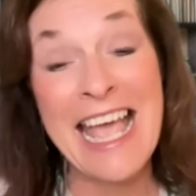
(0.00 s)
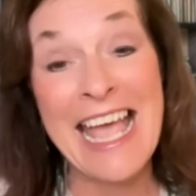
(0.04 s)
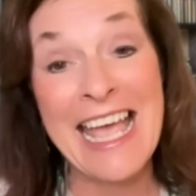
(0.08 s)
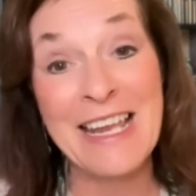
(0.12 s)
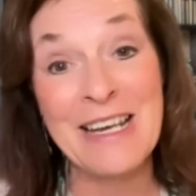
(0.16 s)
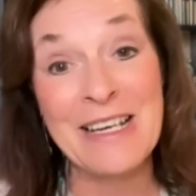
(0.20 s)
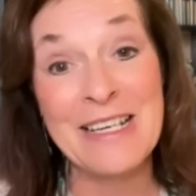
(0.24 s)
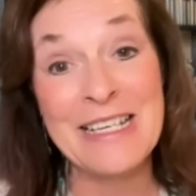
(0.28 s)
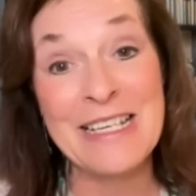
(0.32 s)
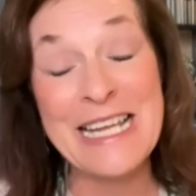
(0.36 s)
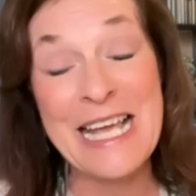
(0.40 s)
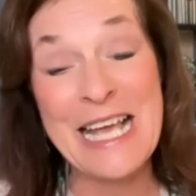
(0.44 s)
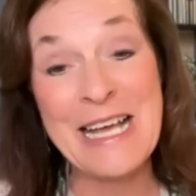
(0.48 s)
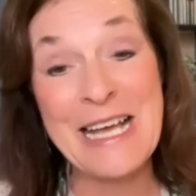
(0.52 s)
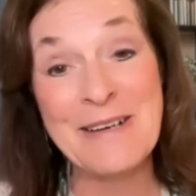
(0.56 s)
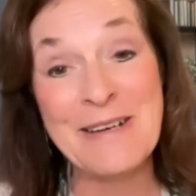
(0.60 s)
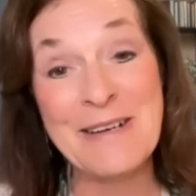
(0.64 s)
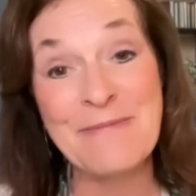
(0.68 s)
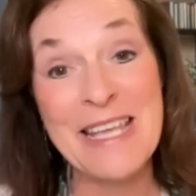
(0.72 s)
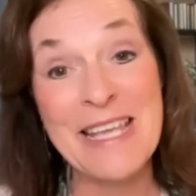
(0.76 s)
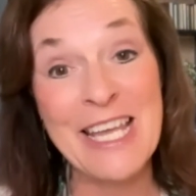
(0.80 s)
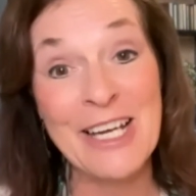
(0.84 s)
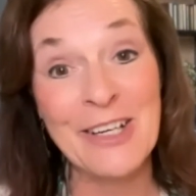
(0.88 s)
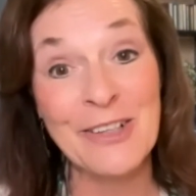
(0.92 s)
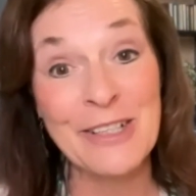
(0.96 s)

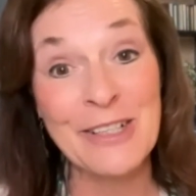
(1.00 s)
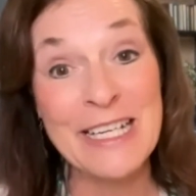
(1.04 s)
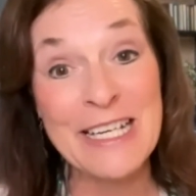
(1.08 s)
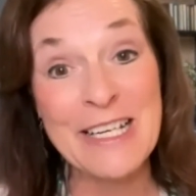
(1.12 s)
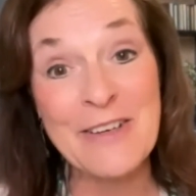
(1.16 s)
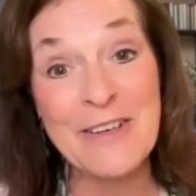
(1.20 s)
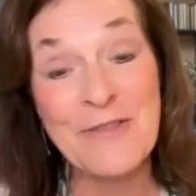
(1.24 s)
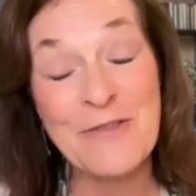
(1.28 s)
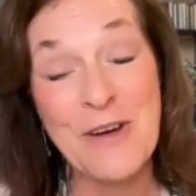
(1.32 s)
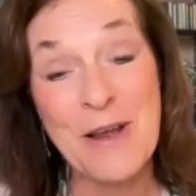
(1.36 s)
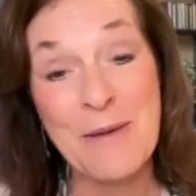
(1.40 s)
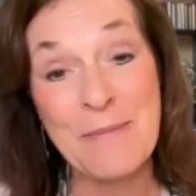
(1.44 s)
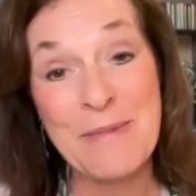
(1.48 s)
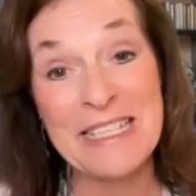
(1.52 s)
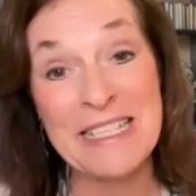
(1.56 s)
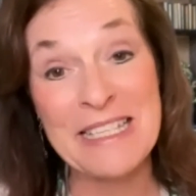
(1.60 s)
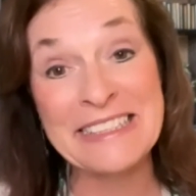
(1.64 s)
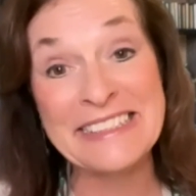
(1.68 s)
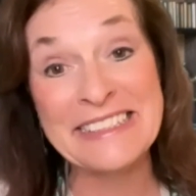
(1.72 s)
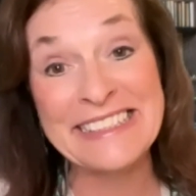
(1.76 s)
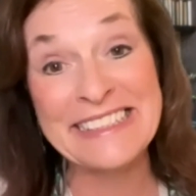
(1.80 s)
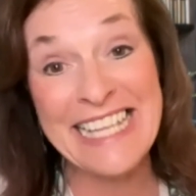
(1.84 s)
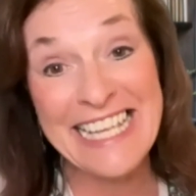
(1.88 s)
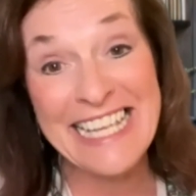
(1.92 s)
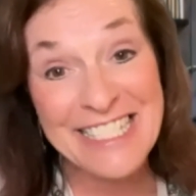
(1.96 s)
and hearing from a
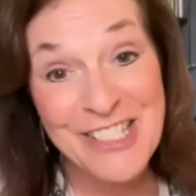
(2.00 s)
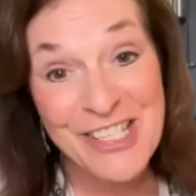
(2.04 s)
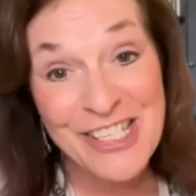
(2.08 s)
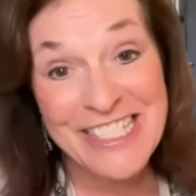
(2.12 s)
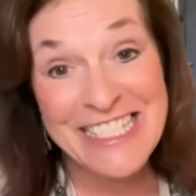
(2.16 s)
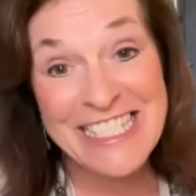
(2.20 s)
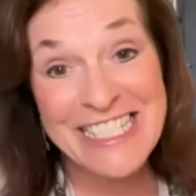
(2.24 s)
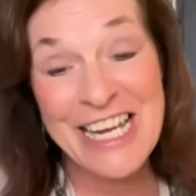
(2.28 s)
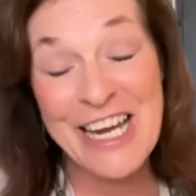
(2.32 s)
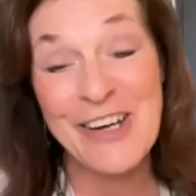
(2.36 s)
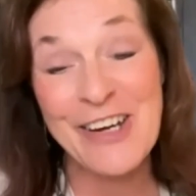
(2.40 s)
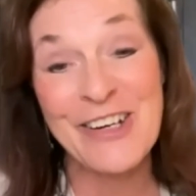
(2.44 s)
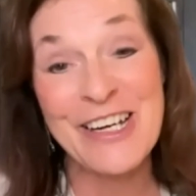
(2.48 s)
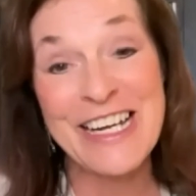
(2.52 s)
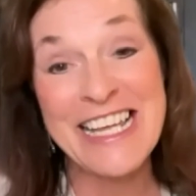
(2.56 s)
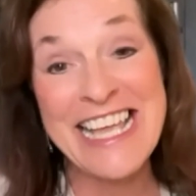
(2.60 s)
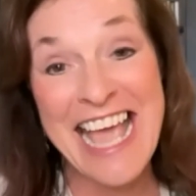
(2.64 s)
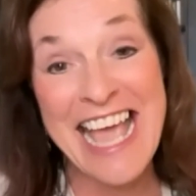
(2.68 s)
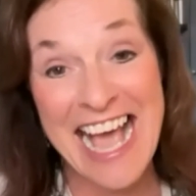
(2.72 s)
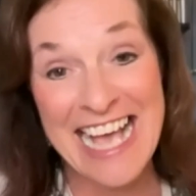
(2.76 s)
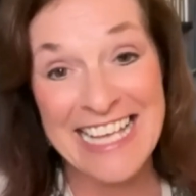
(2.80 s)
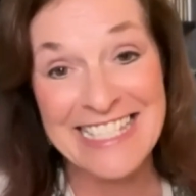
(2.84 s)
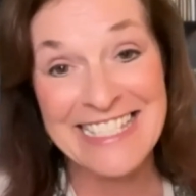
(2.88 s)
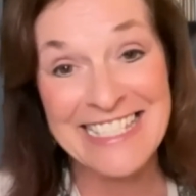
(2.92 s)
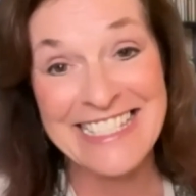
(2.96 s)
legendary
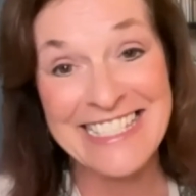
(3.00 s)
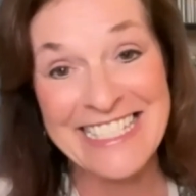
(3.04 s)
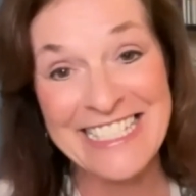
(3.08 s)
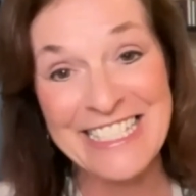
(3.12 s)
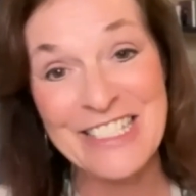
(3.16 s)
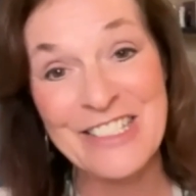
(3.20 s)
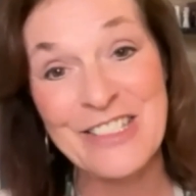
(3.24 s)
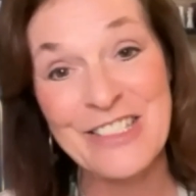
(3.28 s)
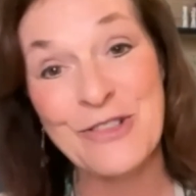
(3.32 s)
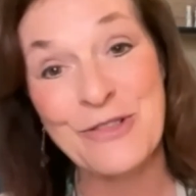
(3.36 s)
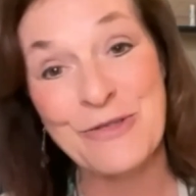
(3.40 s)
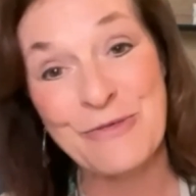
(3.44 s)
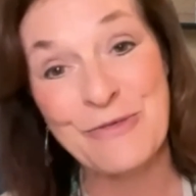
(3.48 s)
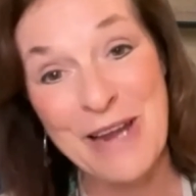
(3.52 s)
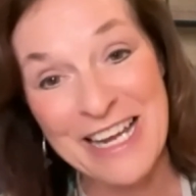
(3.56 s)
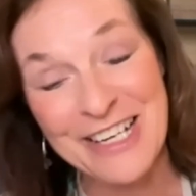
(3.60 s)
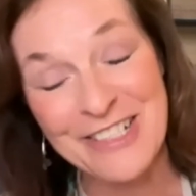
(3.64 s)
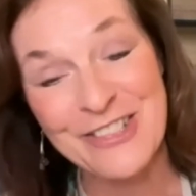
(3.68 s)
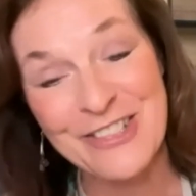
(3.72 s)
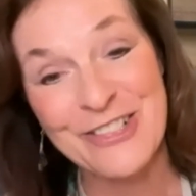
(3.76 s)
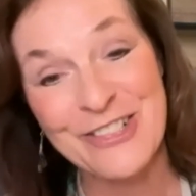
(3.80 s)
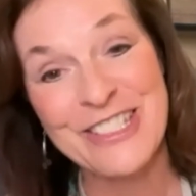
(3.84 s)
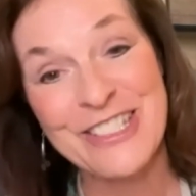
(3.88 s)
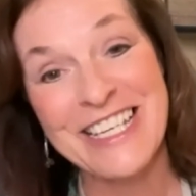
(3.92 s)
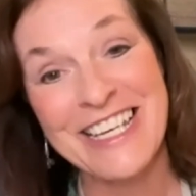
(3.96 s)
casting
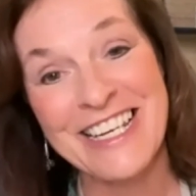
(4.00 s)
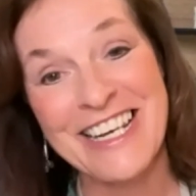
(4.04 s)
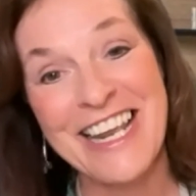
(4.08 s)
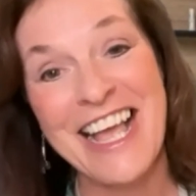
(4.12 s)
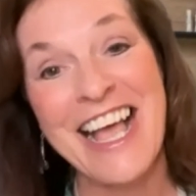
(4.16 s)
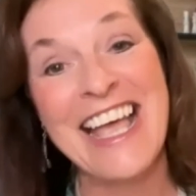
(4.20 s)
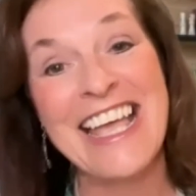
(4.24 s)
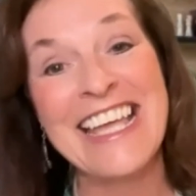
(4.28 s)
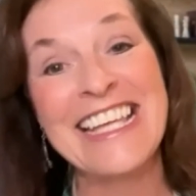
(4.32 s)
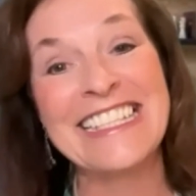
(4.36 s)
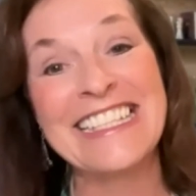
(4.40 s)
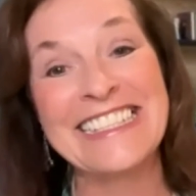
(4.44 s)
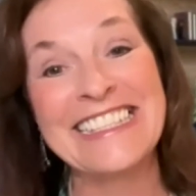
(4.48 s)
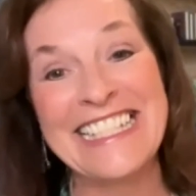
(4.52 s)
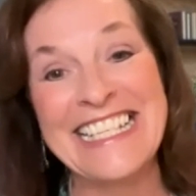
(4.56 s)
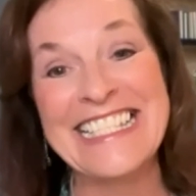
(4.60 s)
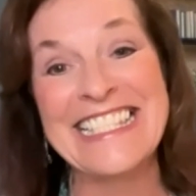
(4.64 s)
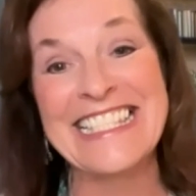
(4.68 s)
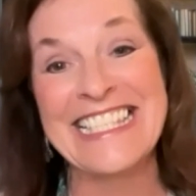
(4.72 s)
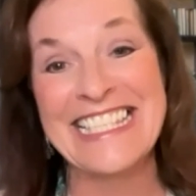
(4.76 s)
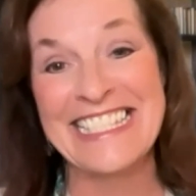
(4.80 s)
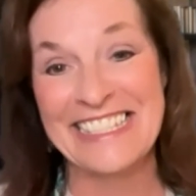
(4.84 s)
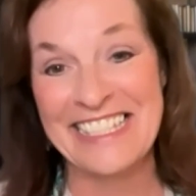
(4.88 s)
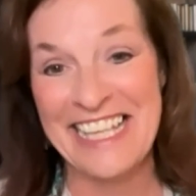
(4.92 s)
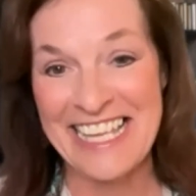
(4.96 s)
director tonight,
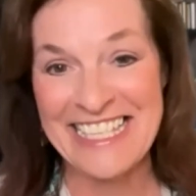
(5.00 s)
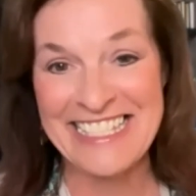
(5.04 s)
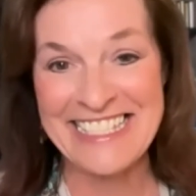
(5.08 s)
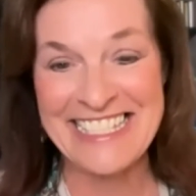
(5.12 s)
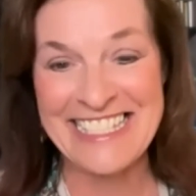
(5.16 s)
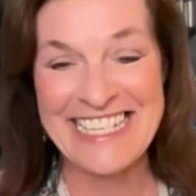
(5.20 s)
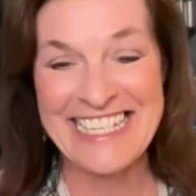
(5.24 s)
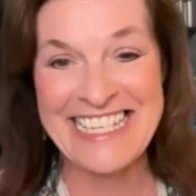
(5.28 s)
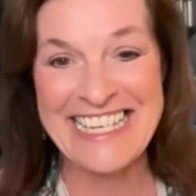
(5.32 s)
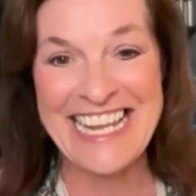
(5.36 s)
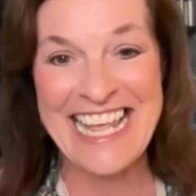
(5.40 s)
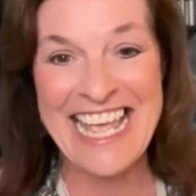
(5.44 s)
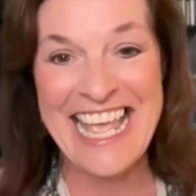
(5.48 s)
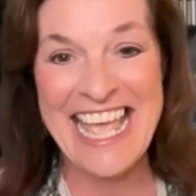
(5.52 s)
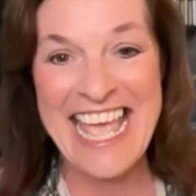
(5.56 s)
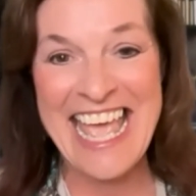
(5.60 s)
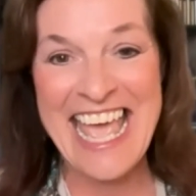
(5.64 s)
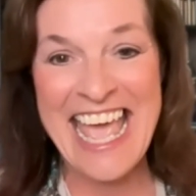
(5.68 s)
Lisa London.